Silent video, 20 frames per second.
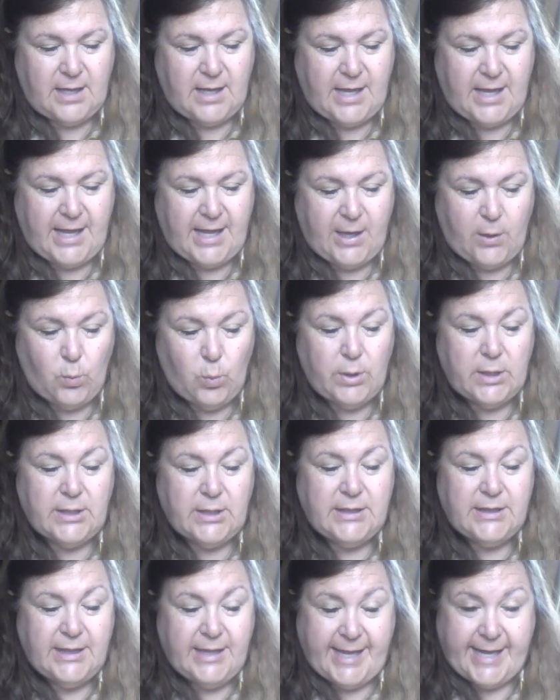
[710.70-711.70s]
It will
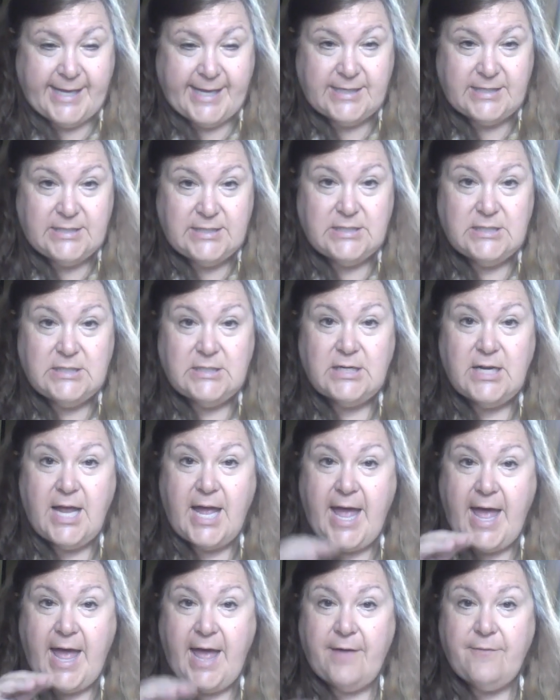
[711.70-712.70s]
list
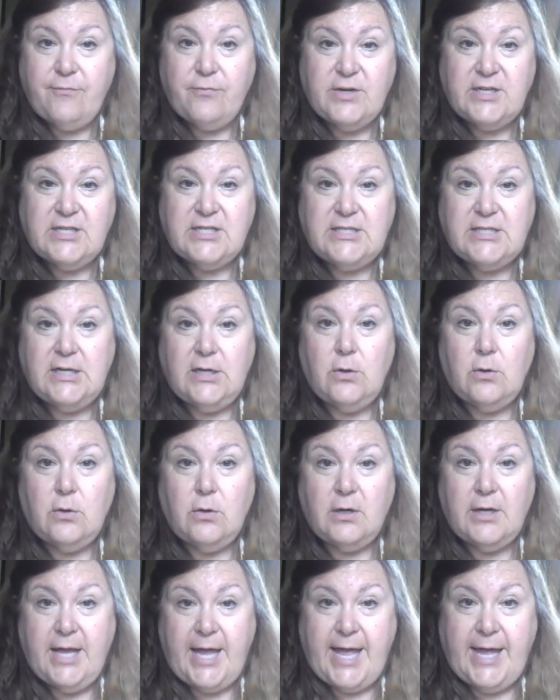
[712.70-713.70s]
every single
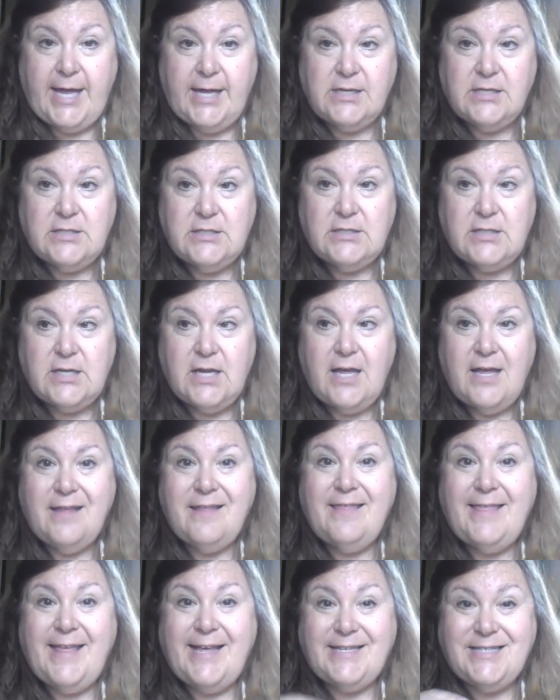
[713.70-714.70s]
case
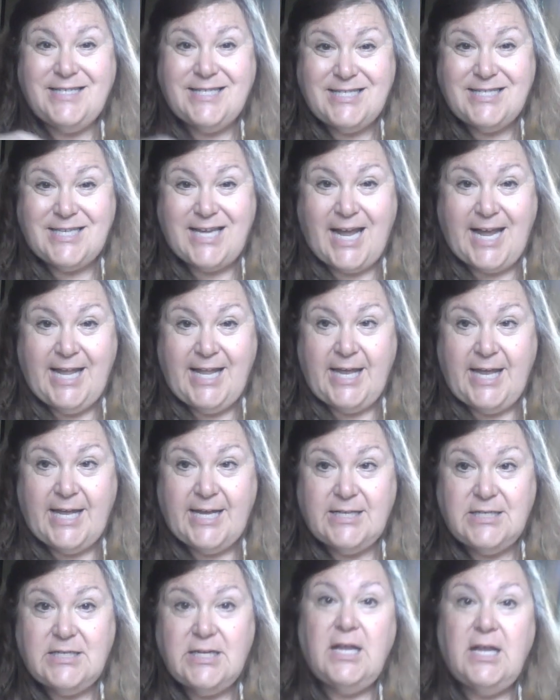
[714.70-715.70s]
that's
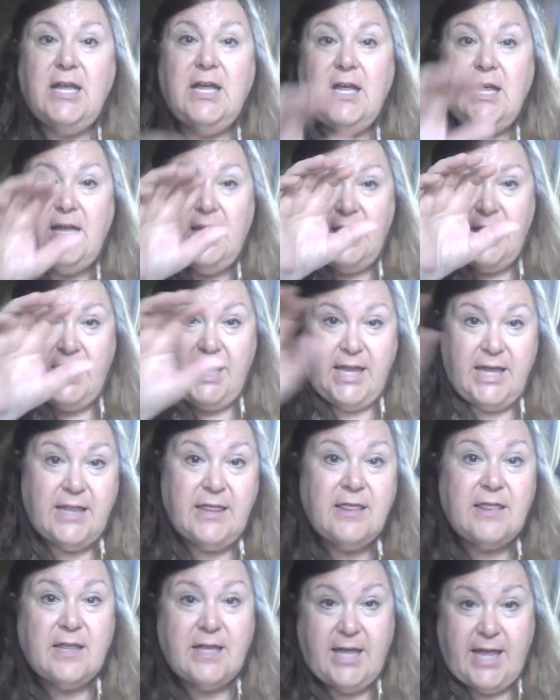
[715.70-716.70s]
cited
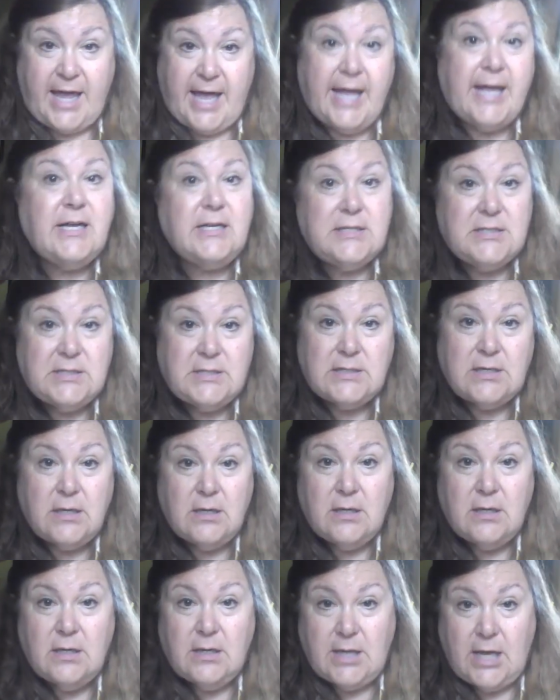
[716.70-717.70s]
in the case
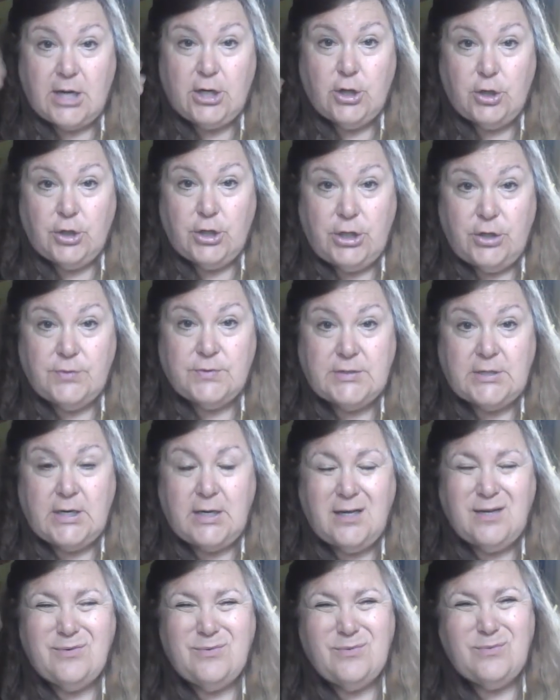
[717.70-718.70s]
that you're using.
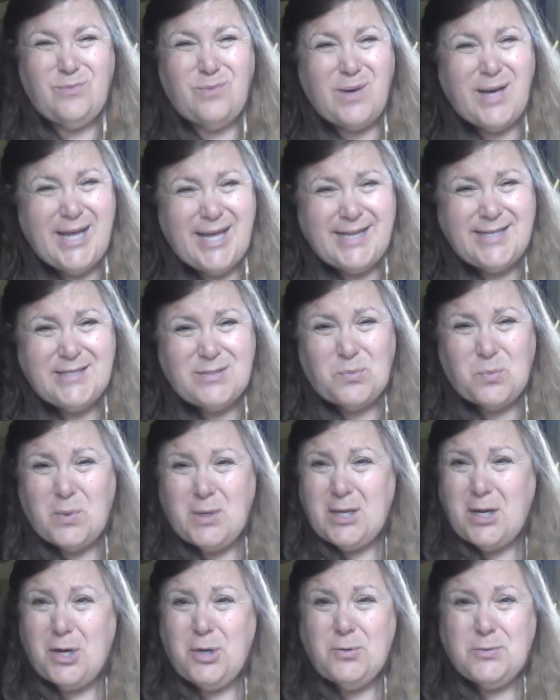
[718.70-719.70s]
What? What are you